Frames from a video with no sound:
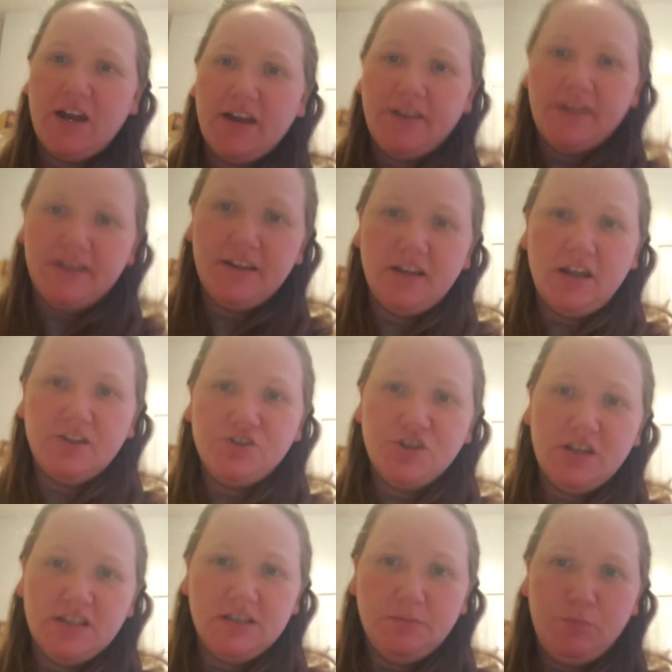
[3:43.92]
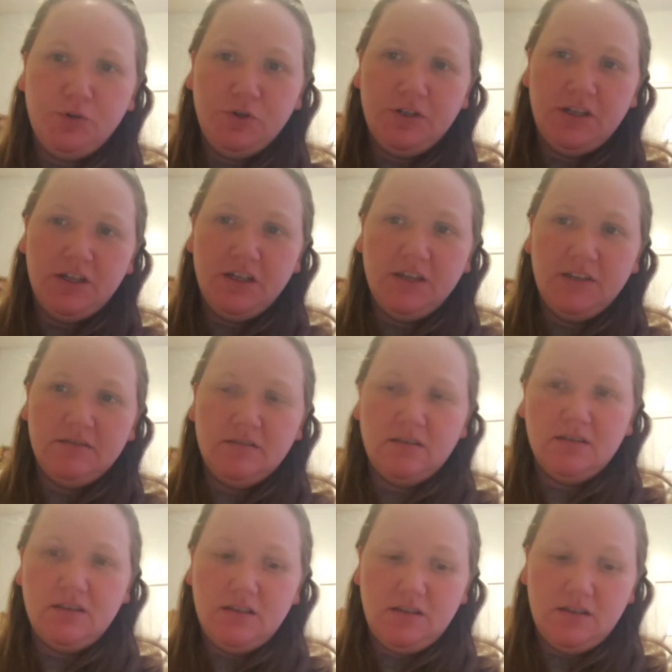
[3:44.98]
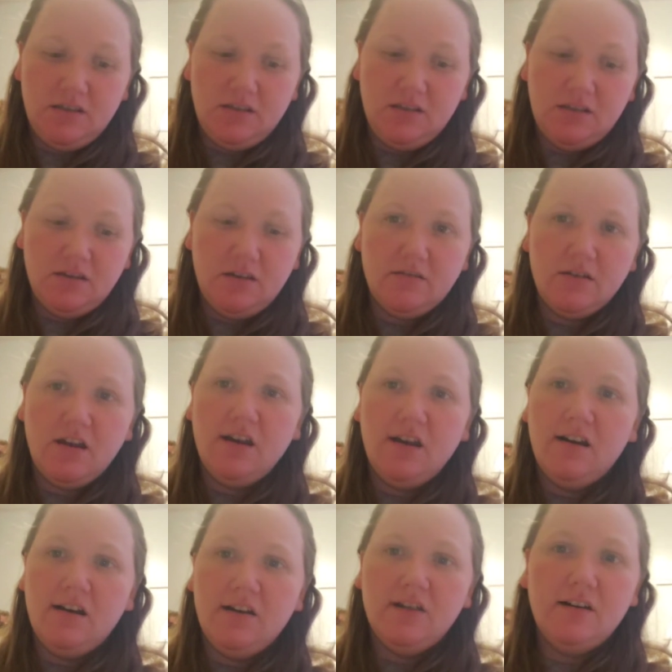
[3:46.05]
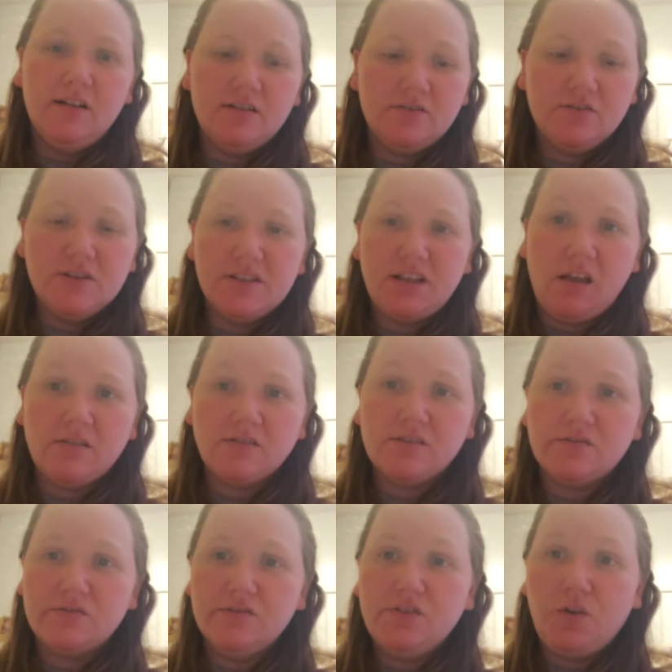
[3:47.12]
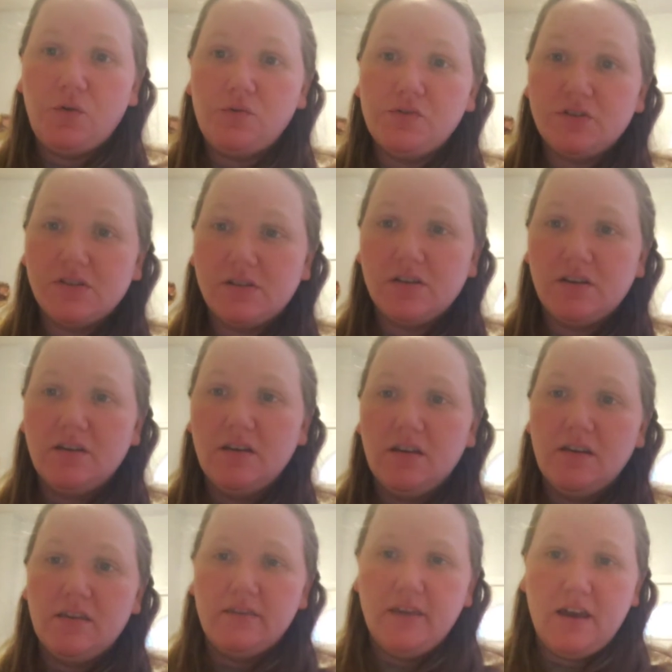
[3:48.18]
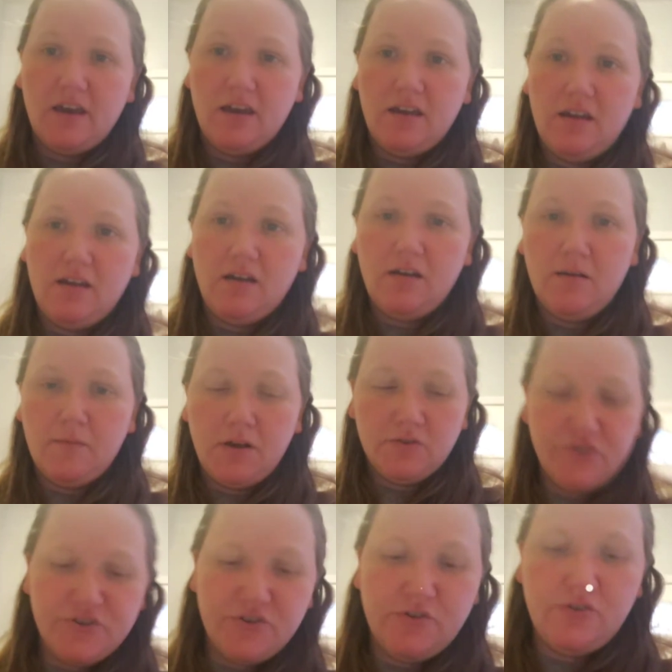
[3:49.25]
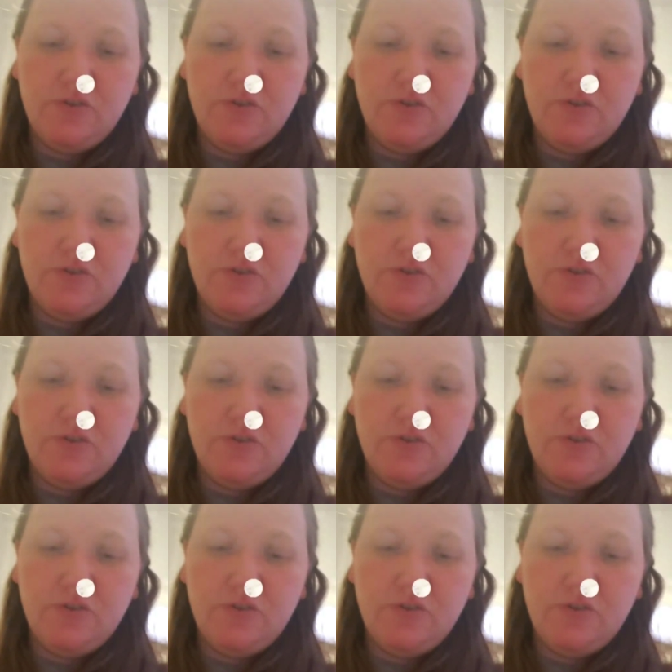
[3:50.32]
I just put in the croissant toast that I'll show